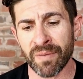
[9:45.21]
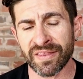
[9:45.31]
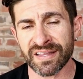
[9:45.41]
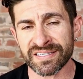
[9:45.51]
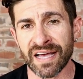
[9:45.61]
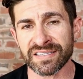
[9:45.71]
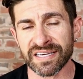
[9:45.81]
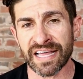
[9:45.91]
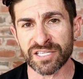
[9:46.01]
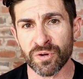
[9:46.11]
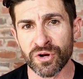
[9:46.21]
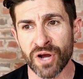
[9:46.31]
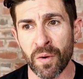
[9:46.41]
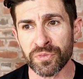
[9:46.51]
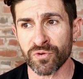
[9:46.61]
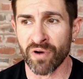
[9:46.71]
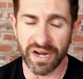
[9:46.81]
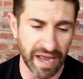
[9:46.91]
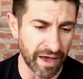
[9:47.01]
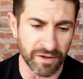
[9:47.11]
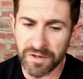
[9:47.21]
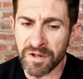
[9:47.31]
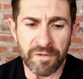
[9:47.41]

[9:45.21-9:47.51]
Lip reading: it sounds like that's what you're going through right now.